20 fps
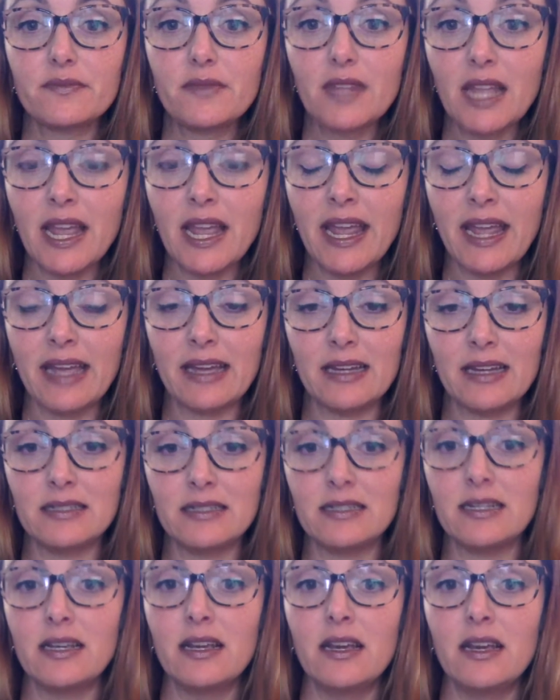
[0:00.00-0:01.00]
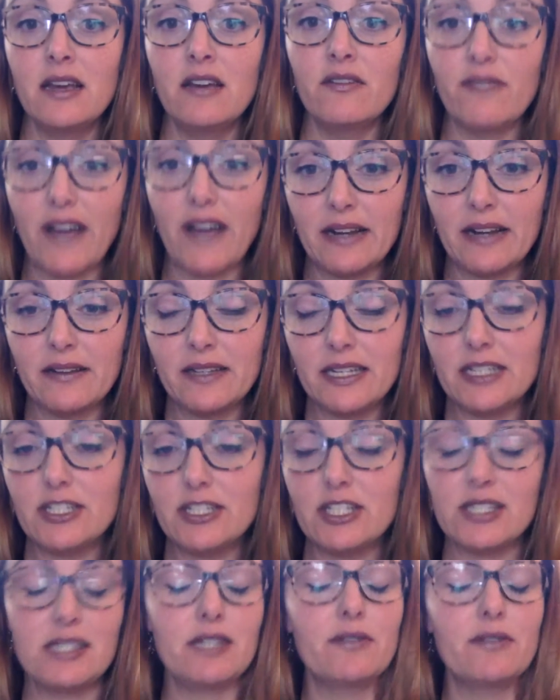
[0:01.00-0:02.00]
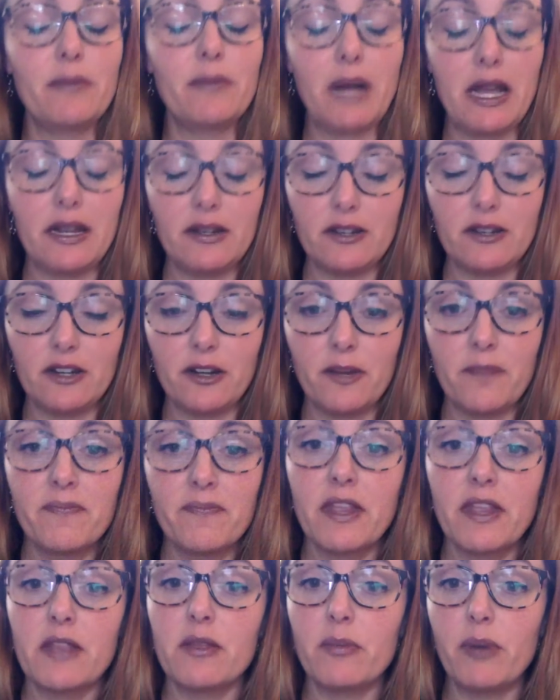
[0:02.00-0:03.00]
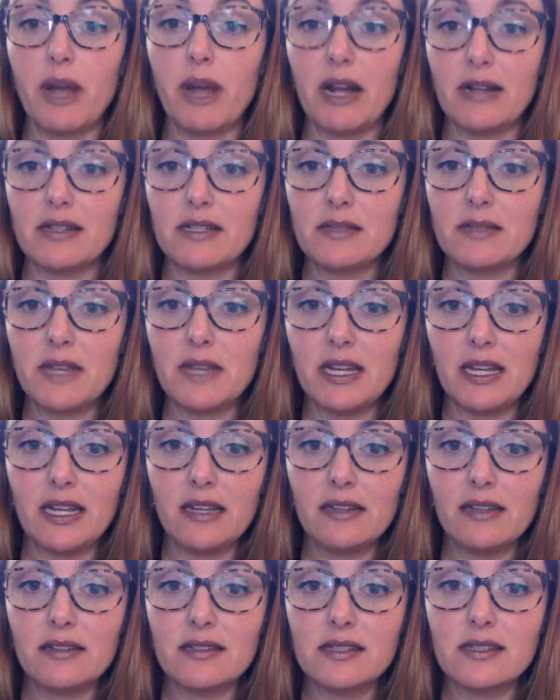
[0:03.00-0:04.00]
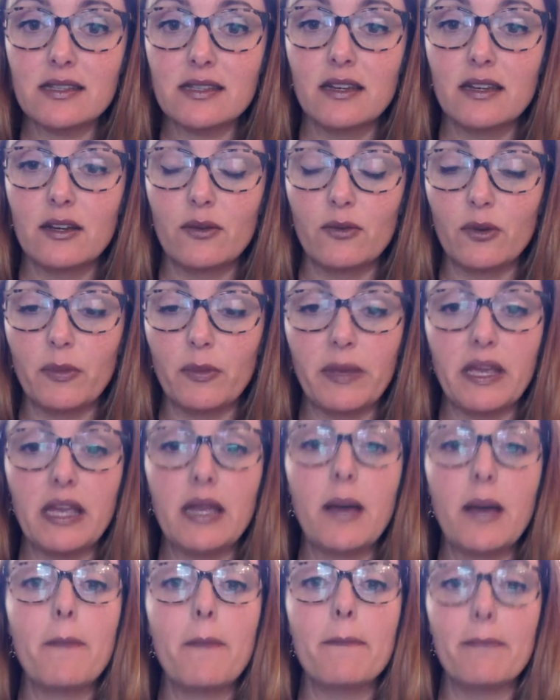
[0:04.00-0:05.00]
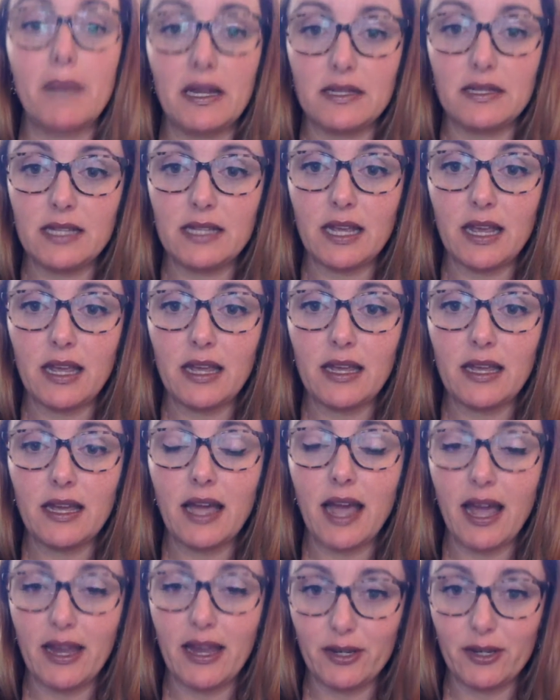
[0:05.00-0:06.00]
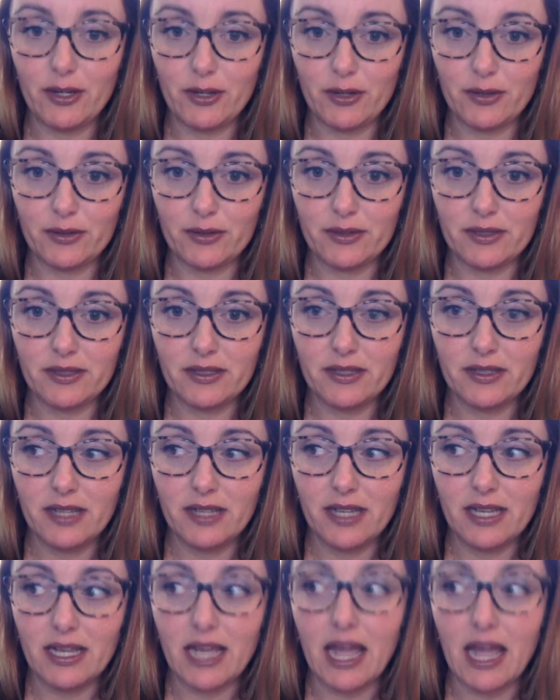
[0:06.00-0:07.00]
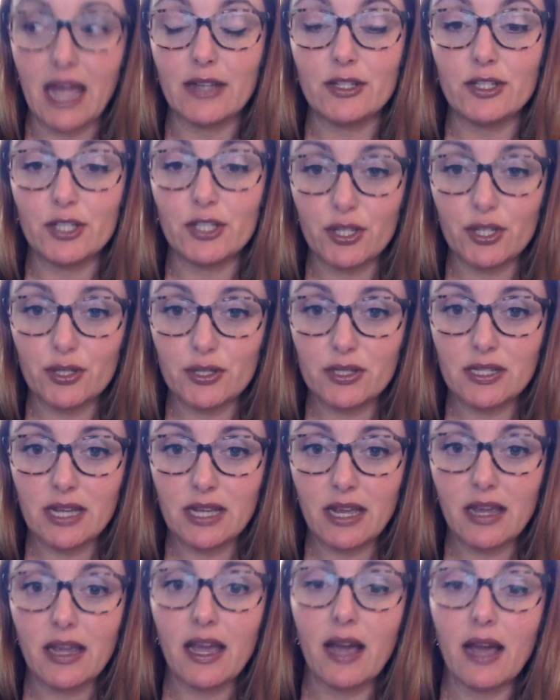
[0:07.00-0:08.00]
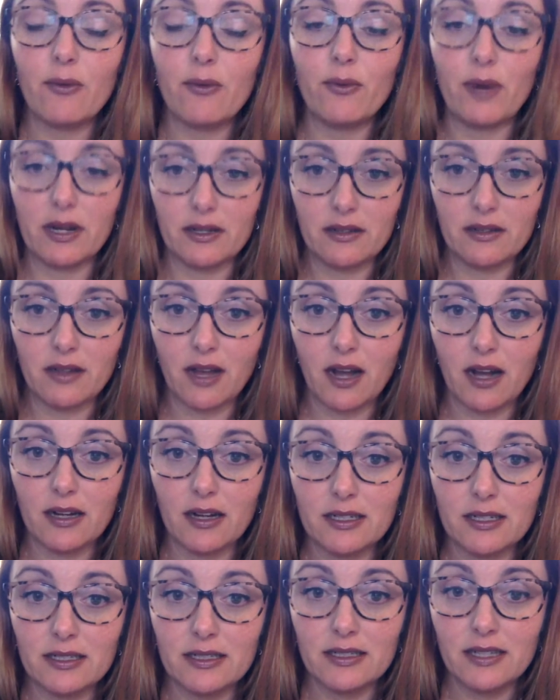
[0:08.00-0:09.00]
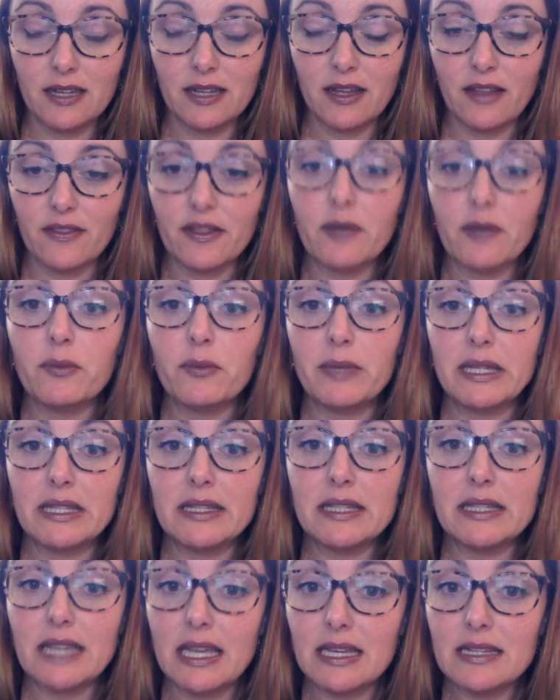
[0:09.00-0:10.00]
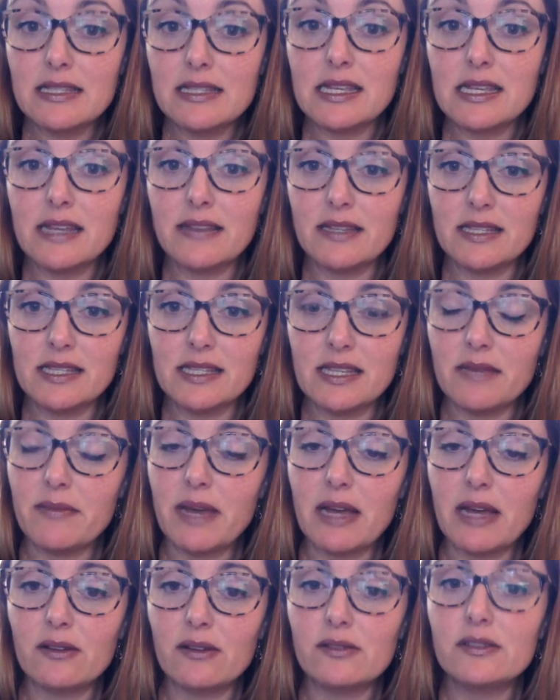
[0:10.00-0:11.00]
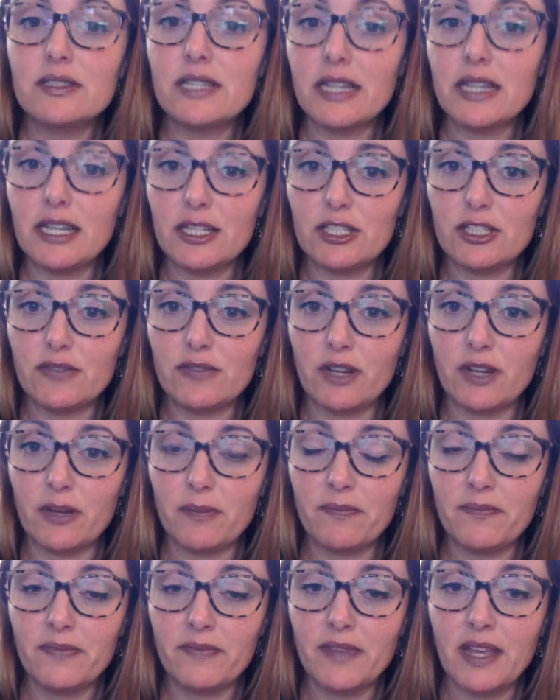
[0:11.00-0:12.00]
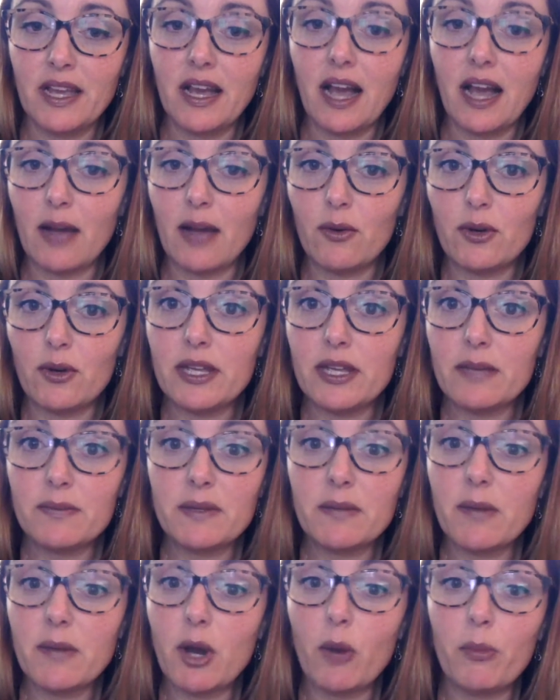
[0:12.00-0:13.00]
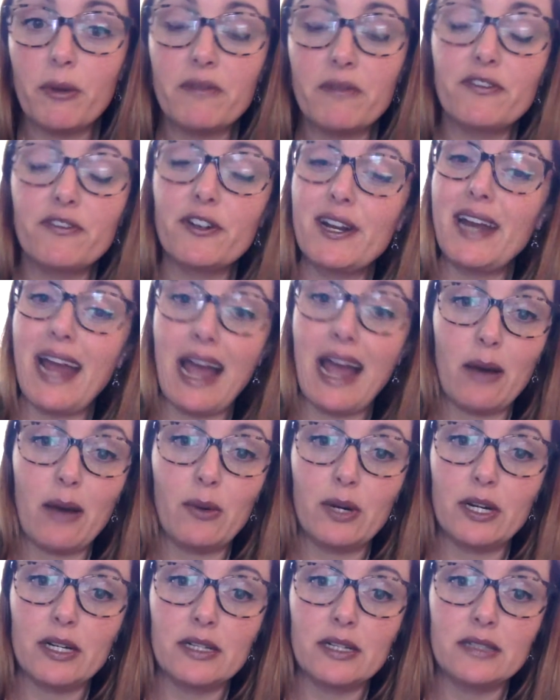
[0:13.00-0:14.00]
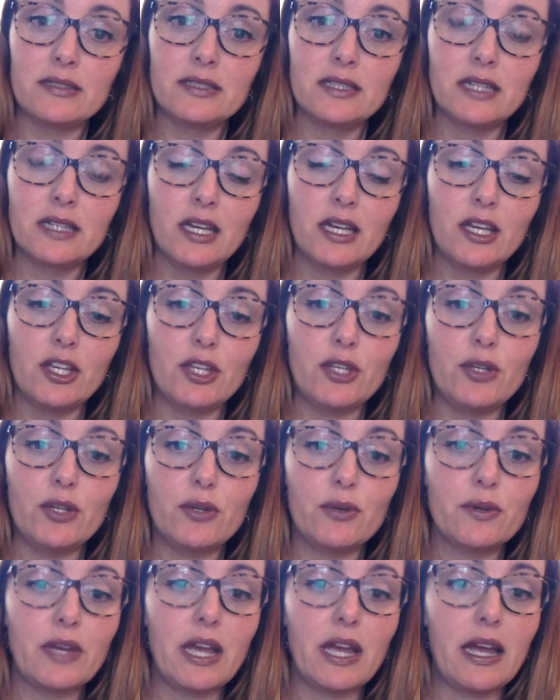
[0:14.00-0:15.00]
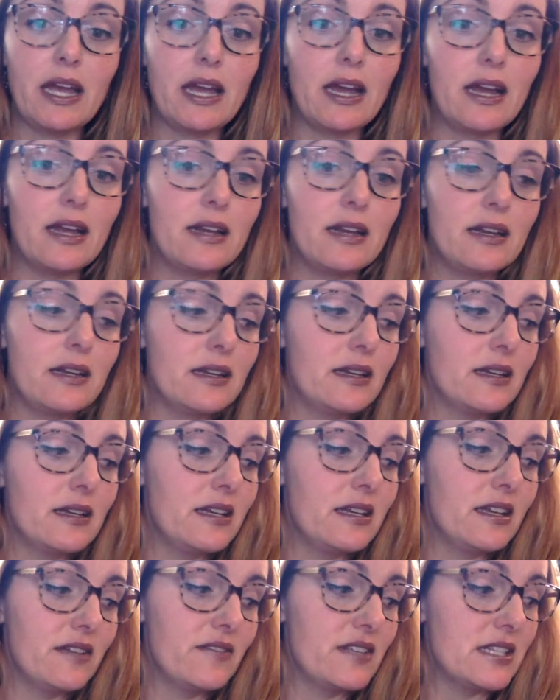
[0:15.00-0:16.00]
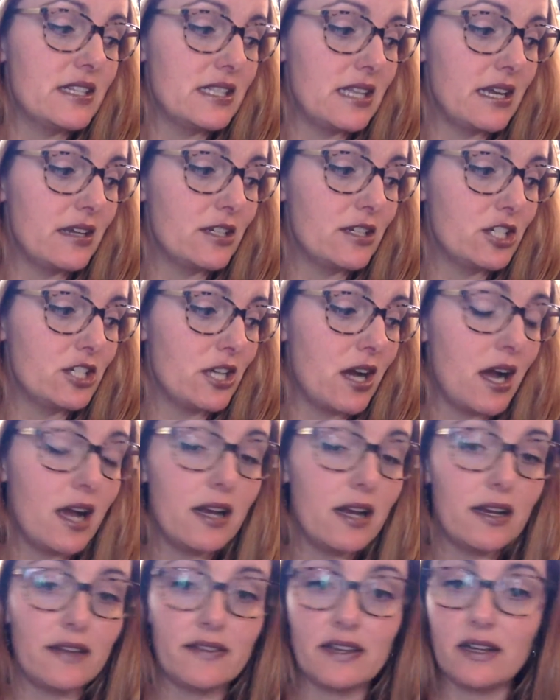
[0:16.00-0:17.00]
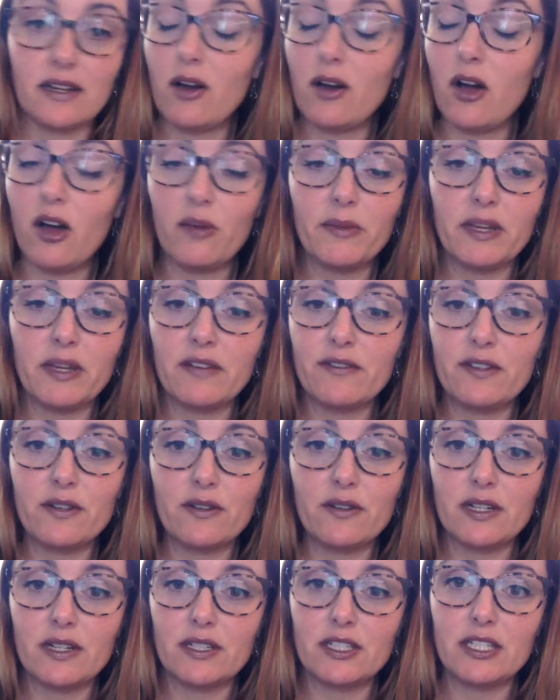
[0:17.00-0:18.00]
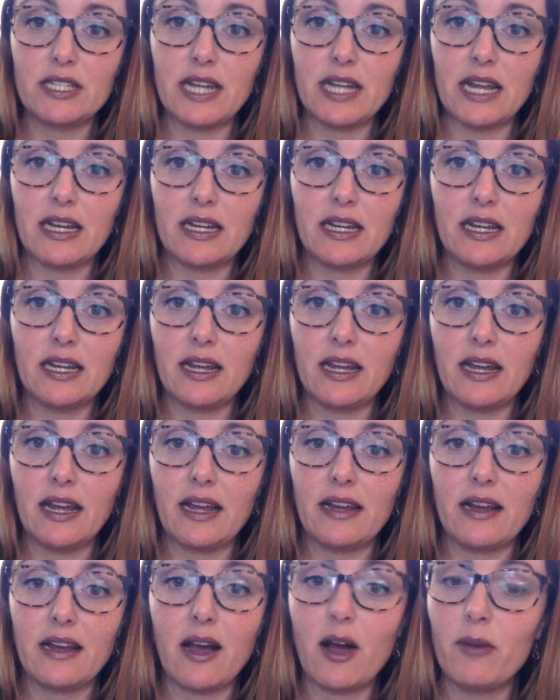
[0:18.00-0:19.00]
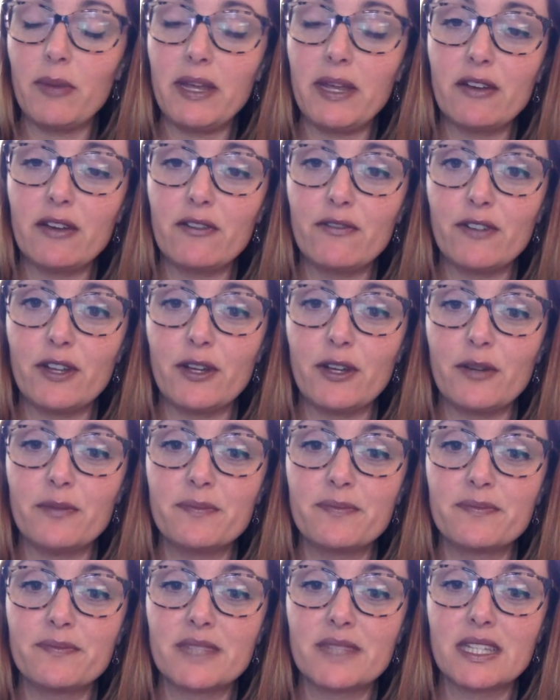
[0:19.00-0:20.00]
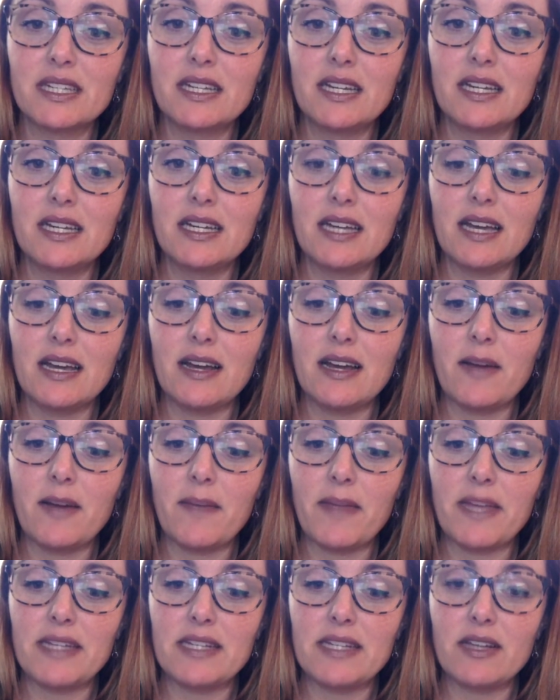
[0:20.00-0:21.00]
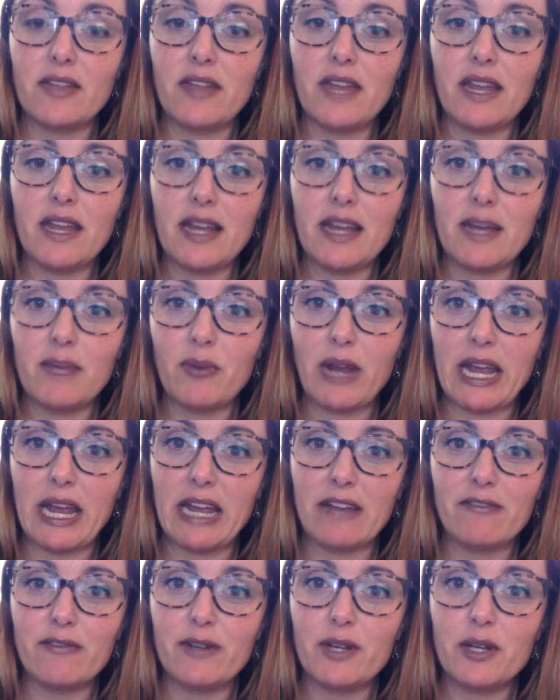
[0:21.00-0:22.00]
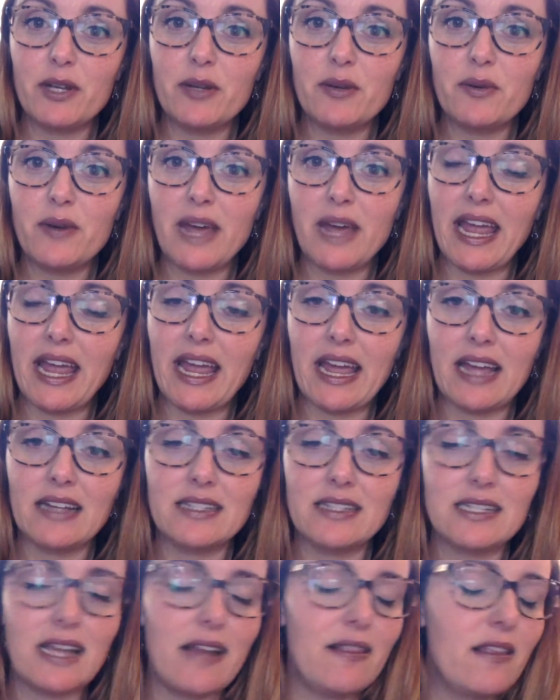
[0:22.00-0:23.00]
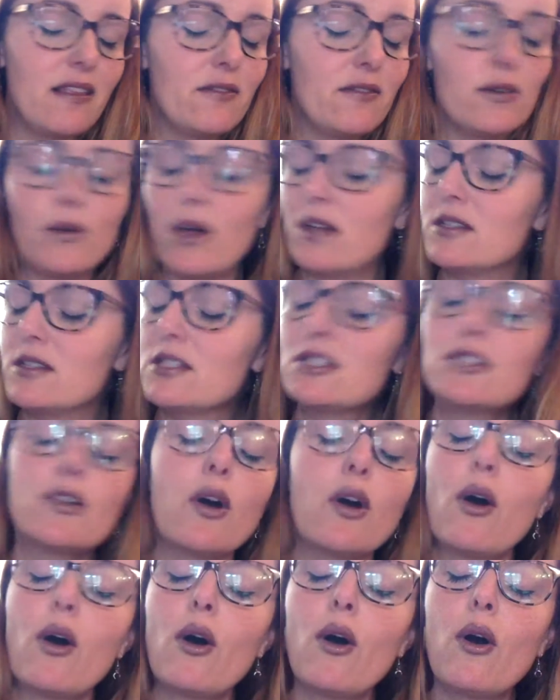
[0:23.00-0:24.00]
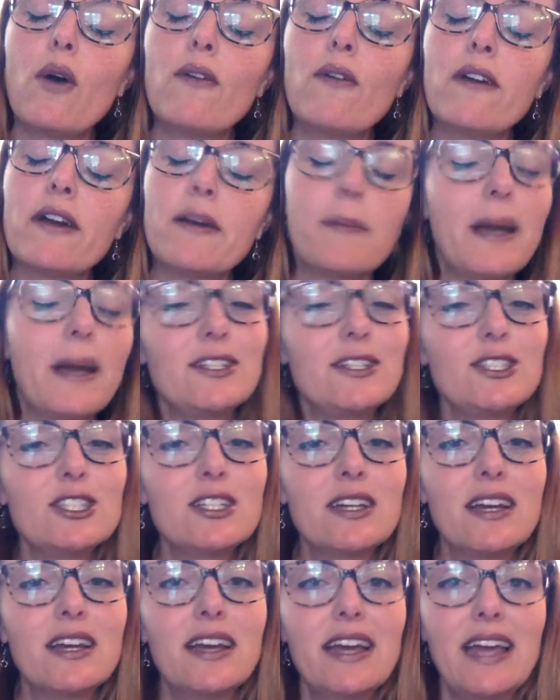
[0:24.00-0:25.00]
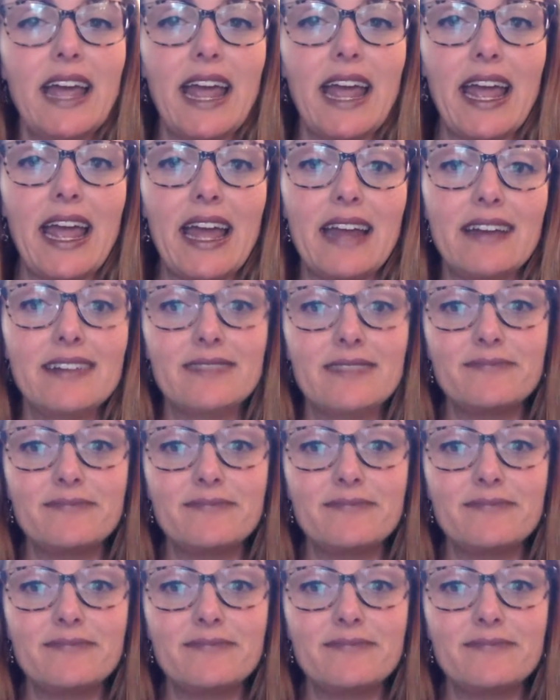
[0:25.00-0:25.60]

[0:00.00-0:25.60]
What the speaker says: And finally, just a reminder, the practice meetings will be Monday at noon and Tuesday at 1 o'clock. There will be links in this email to each of them. I will keep them open for hour. You can give this thing a shot and then call me if you don't understand it, and I'll be here for you. Until then, I'm praying for you, and I love you all so very much, and